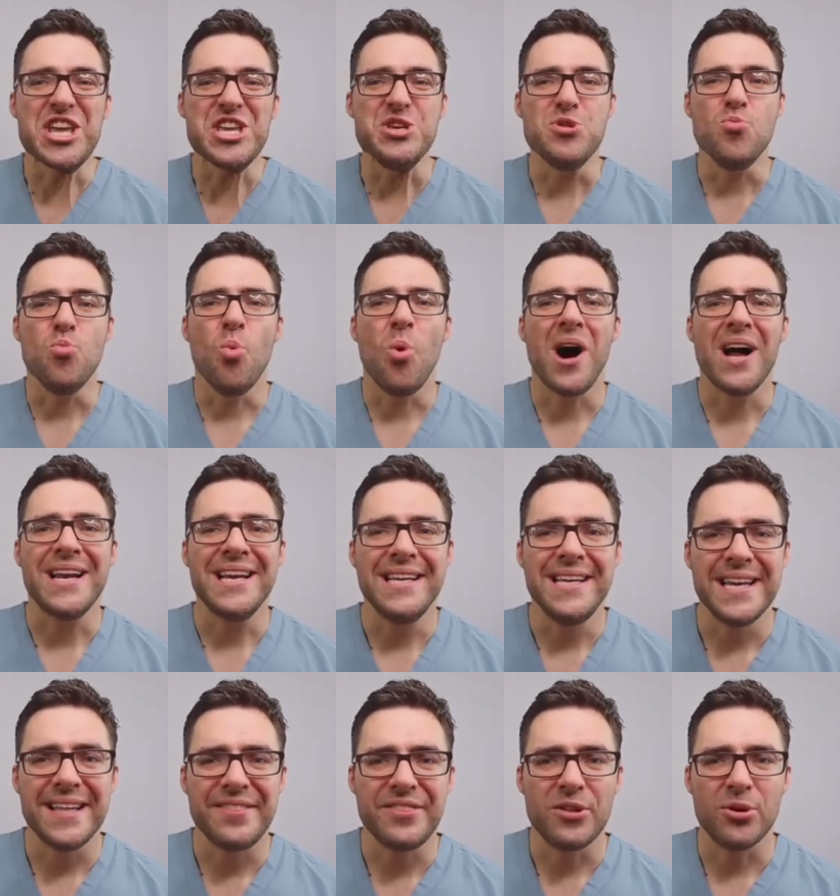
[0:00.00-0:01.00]
You want to
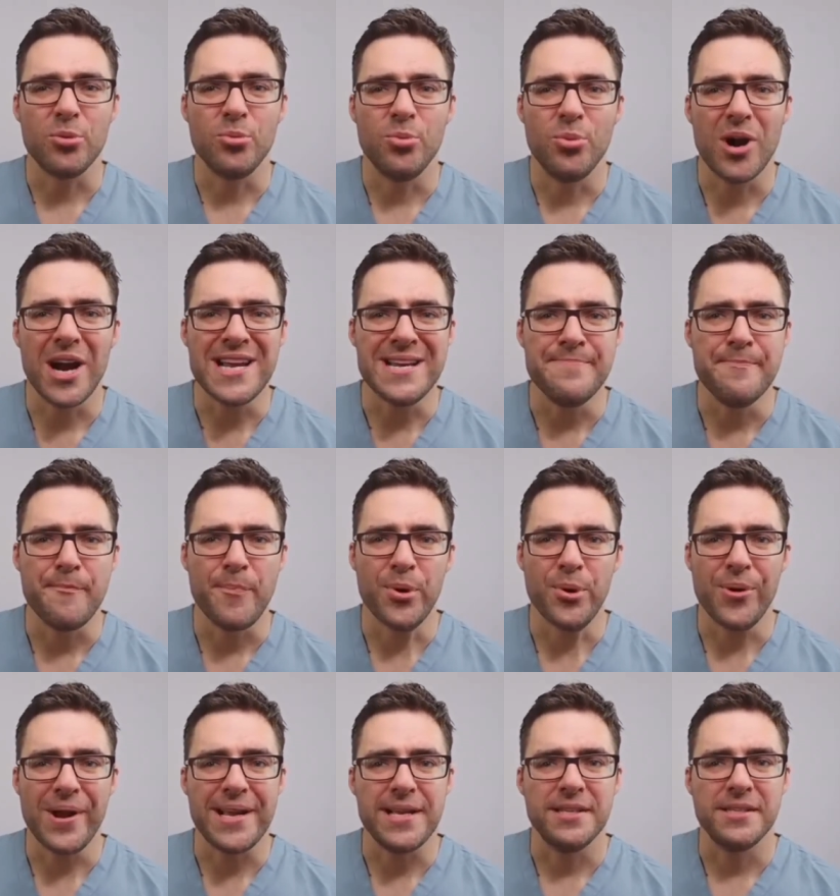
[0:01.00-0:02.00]
get the right
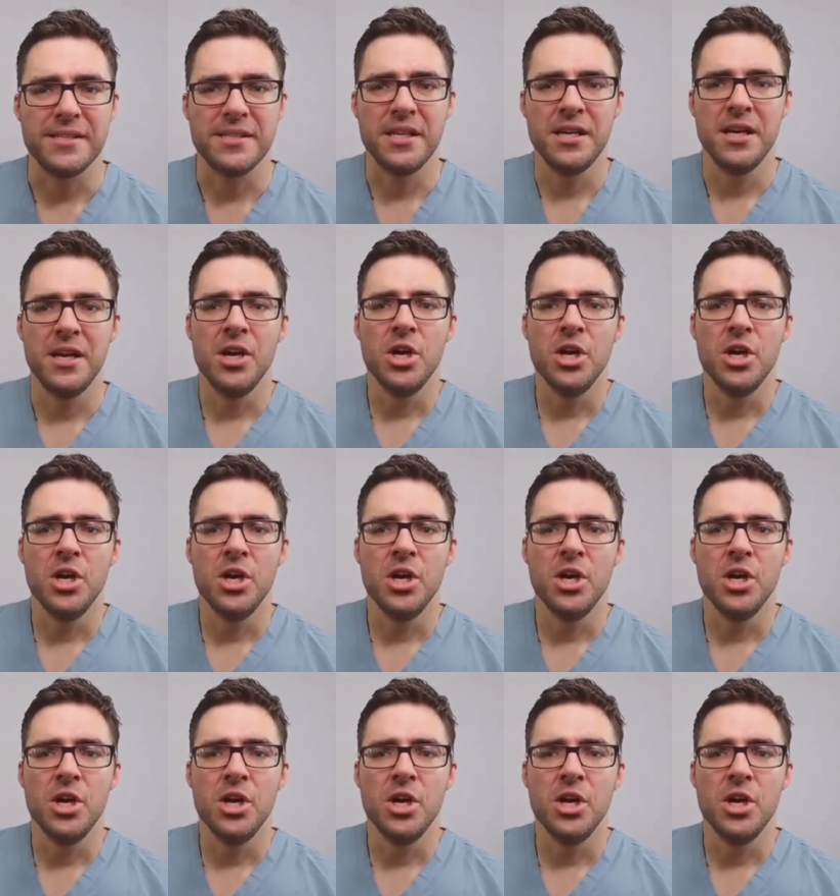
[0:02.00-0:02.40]
brace.